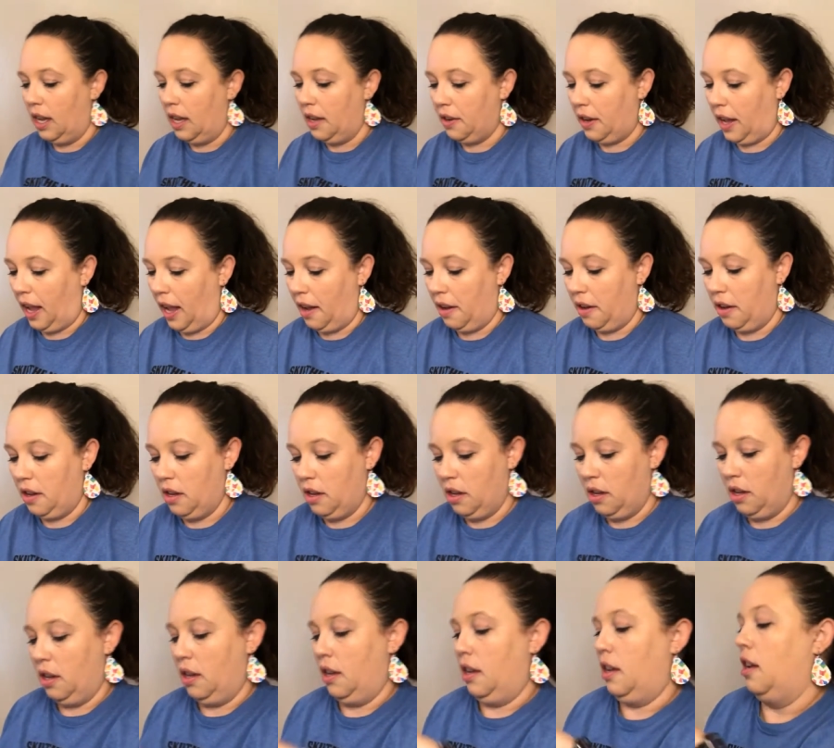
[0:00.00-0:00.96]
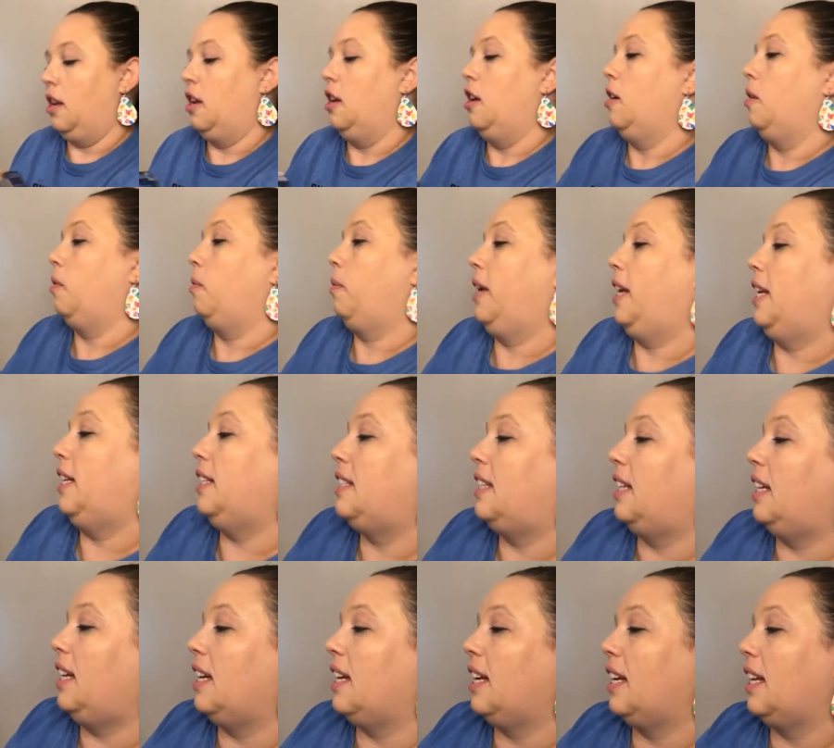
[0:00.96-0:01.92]
Okay. We
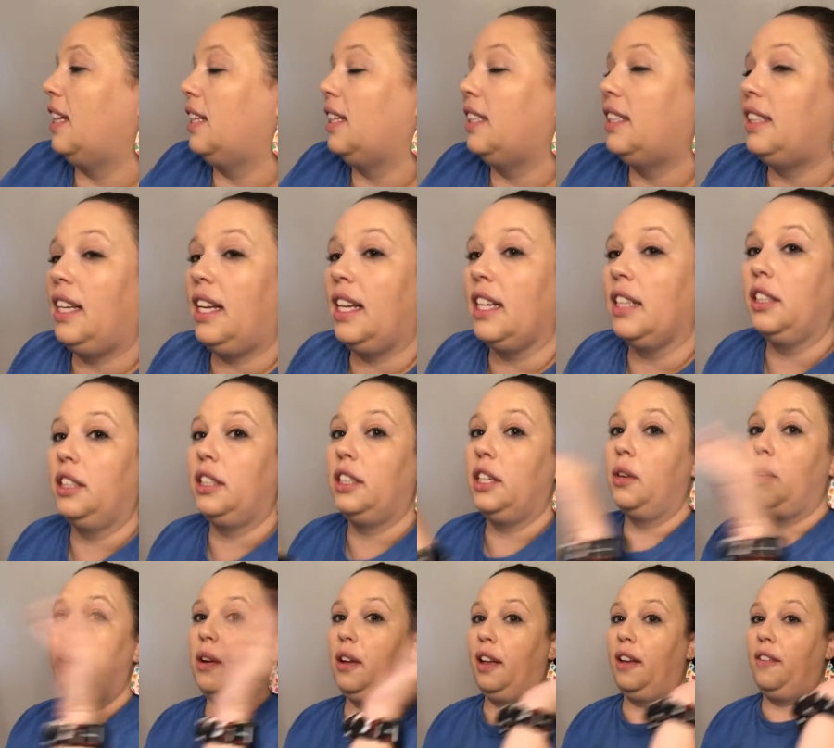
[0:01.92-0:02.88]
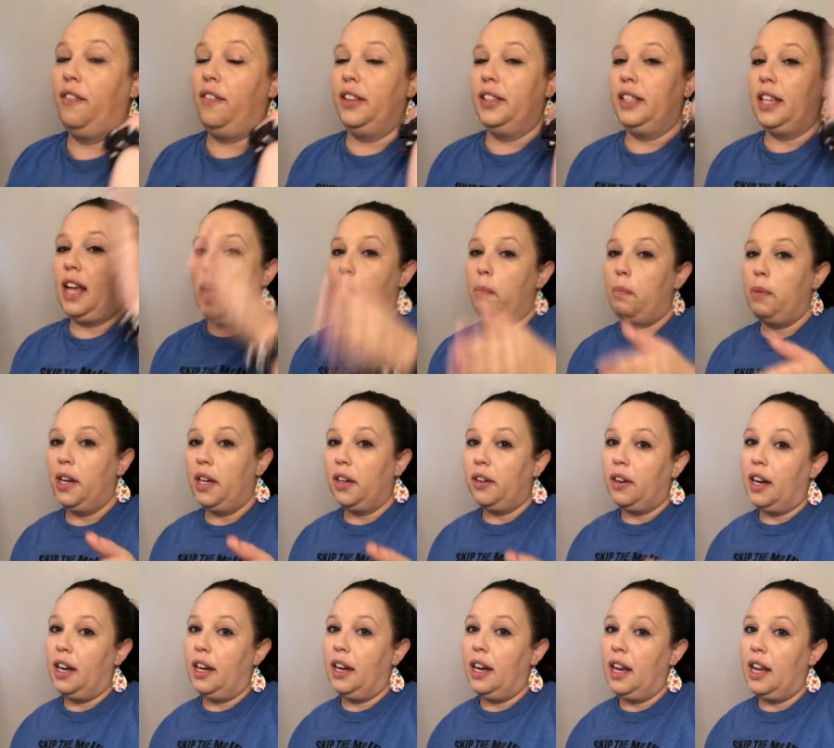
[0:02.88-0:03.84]
dig in the sand. So if it's happening
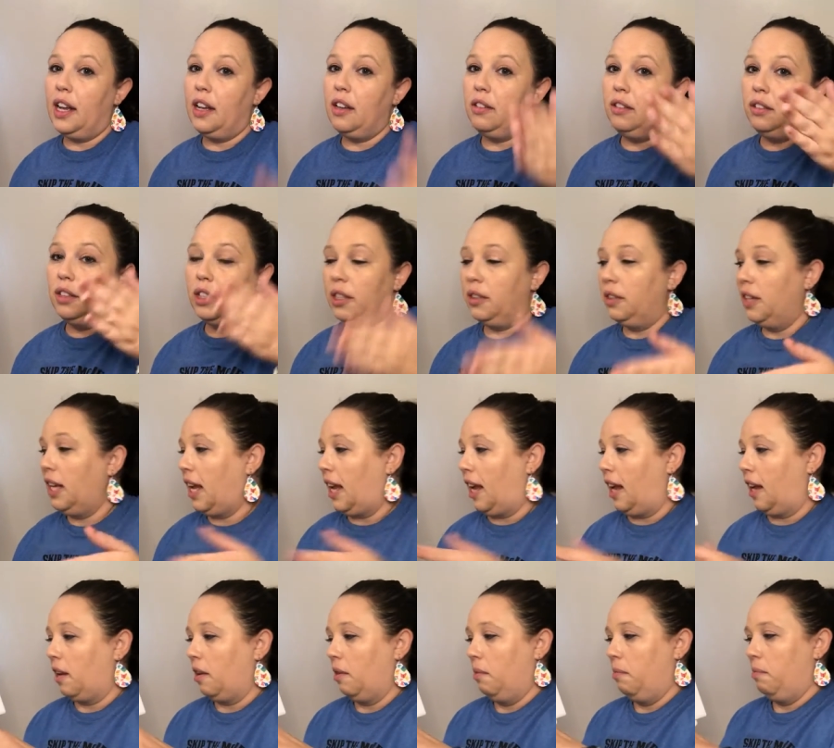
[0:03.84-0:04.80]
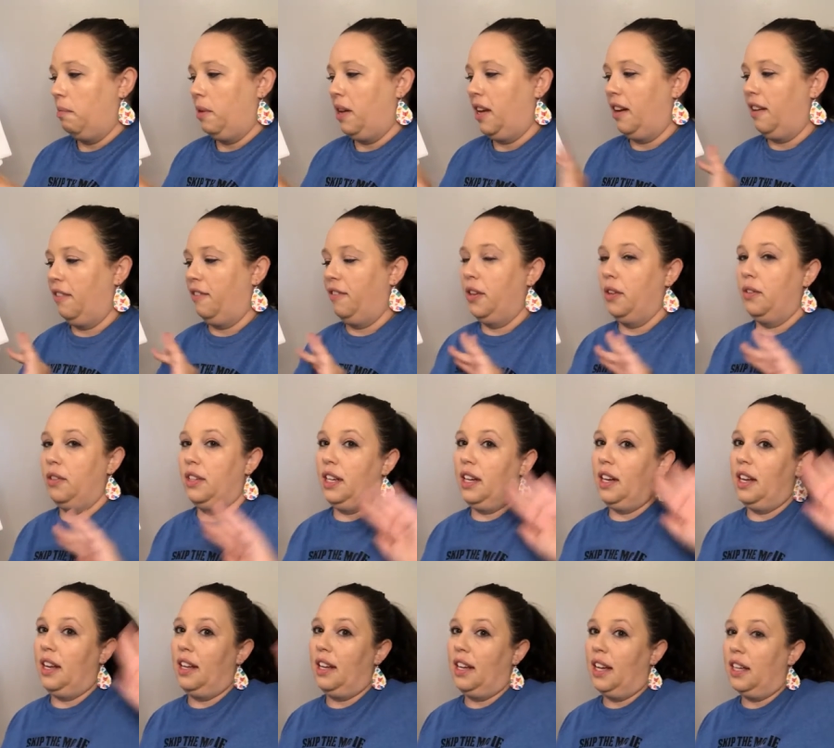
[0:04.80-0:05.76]
right now, you dig. But if you
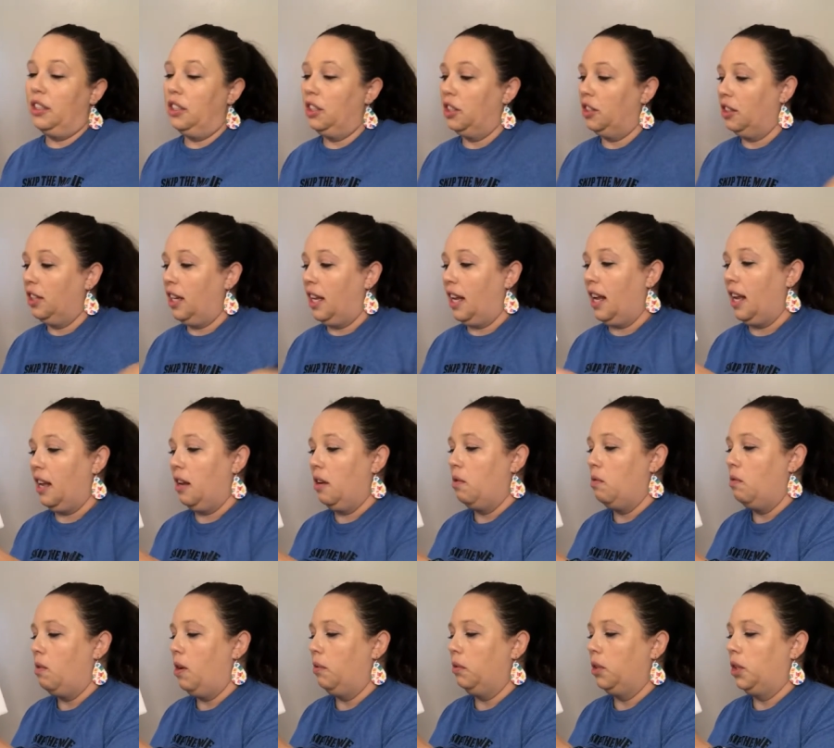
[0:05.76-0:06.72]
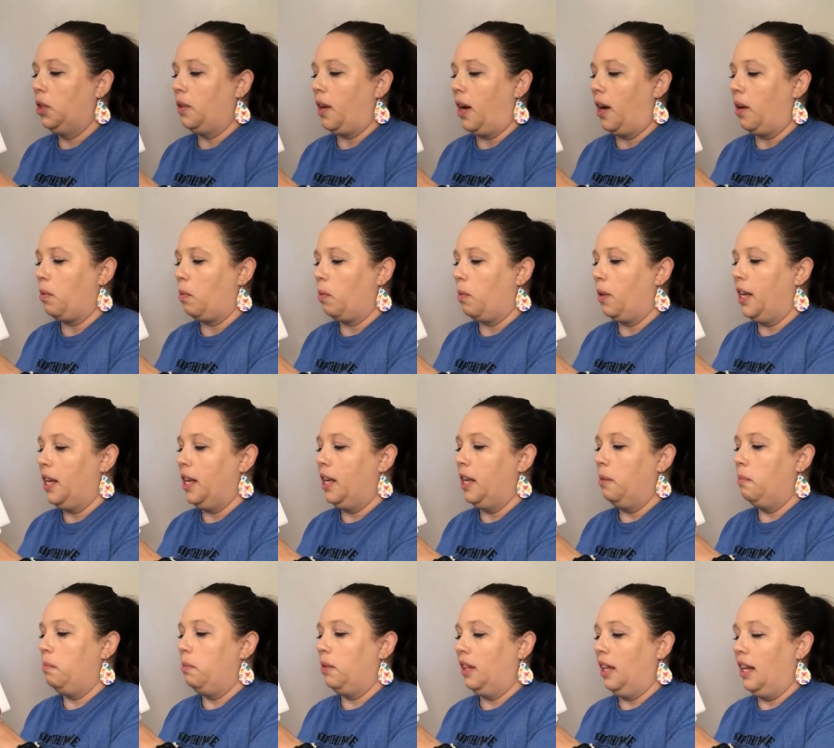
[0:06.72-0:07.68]
did it yesterday, what would you write?
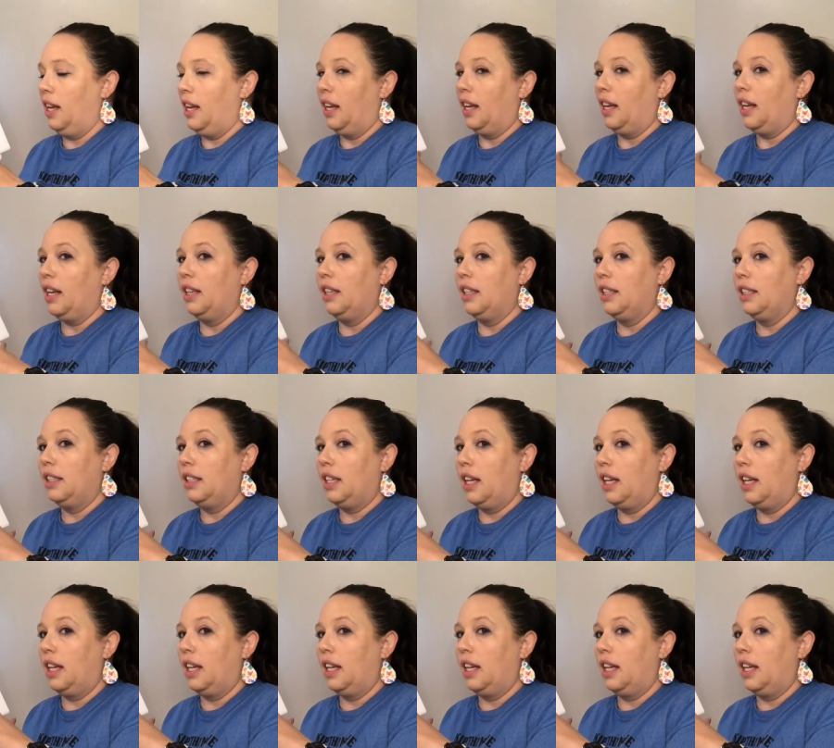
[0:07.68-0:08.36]
We blank in the